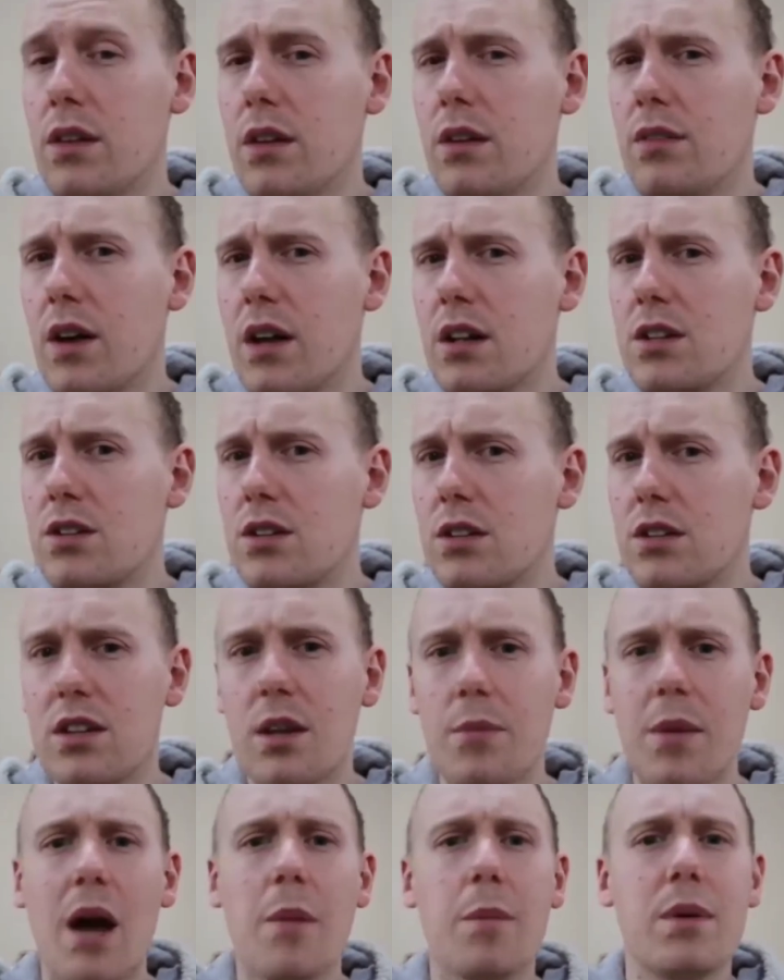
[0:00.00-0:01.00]
the, the
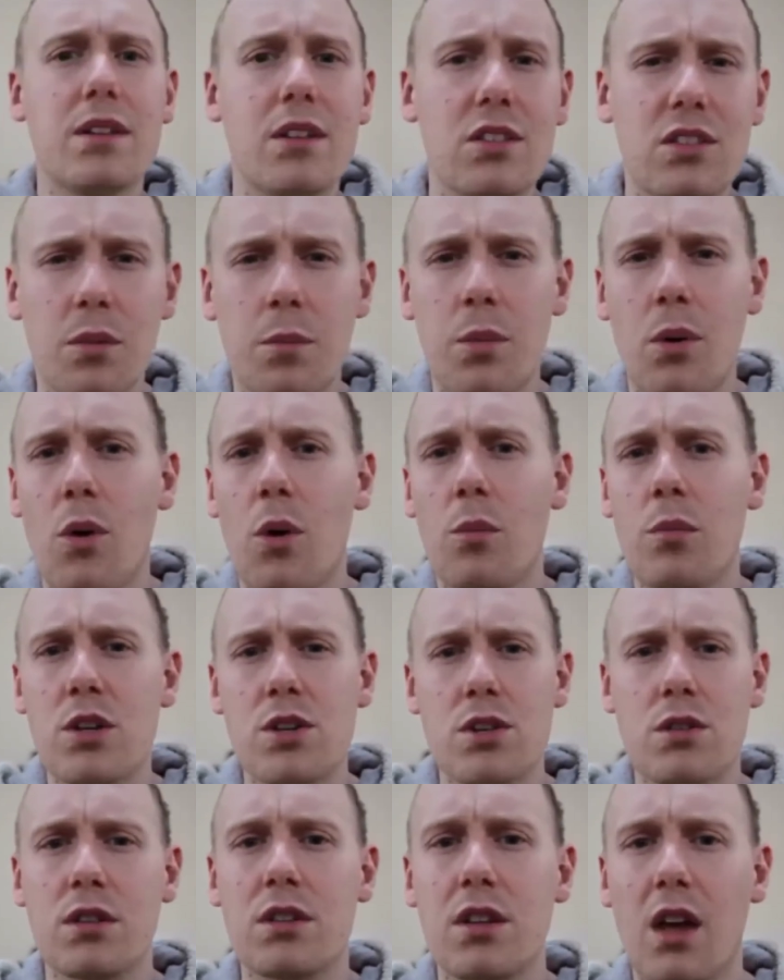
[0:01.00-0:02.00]
evangelist, I'm happy to support
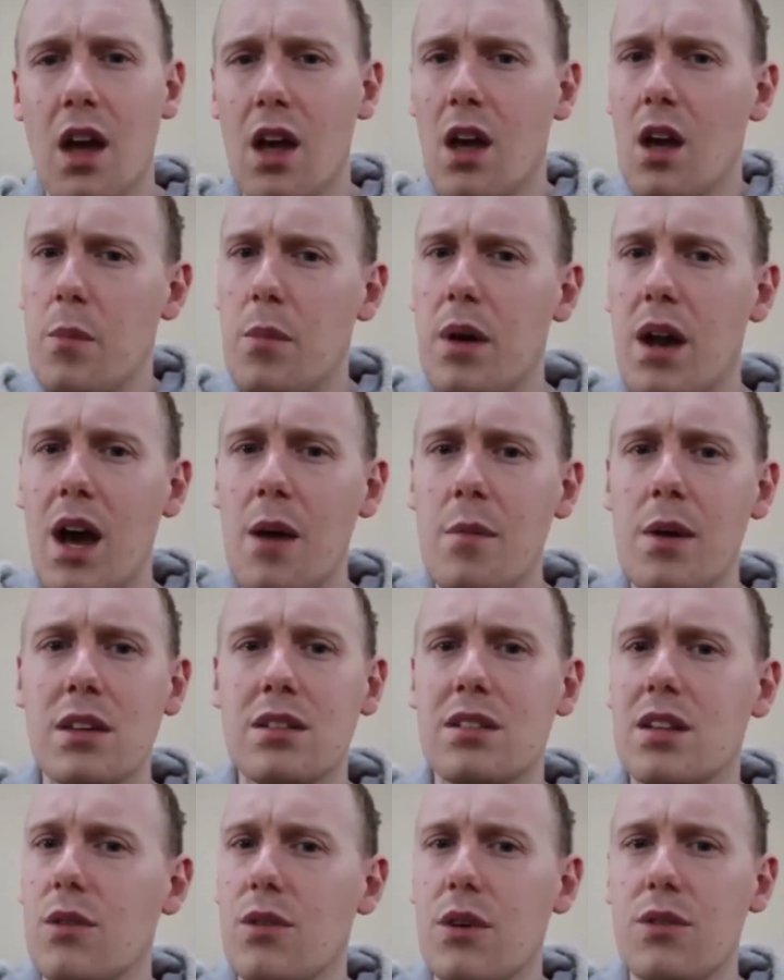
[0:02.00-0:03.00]
missionaries, but I
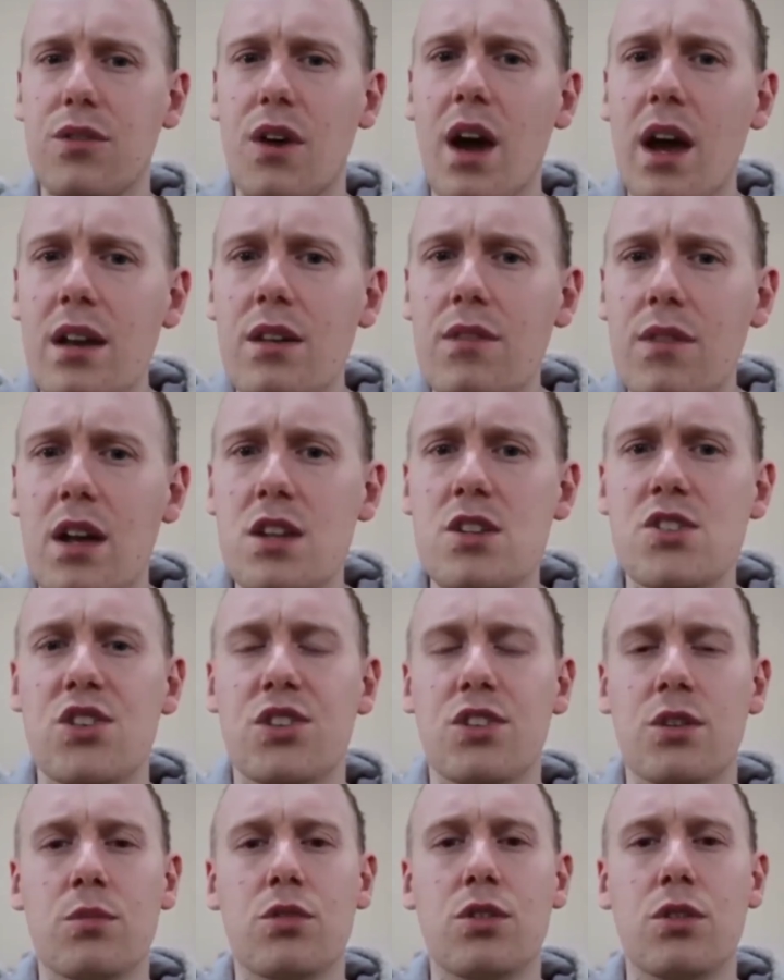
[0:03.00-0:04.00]
myself, I find
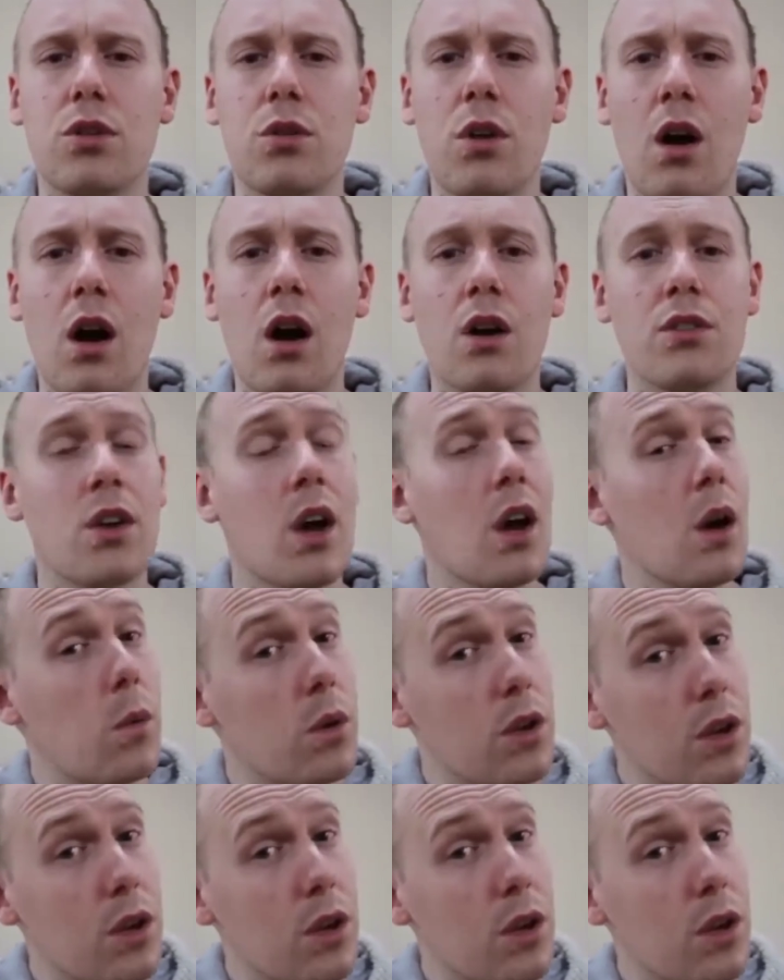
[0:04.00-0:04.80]
evangelism too hard.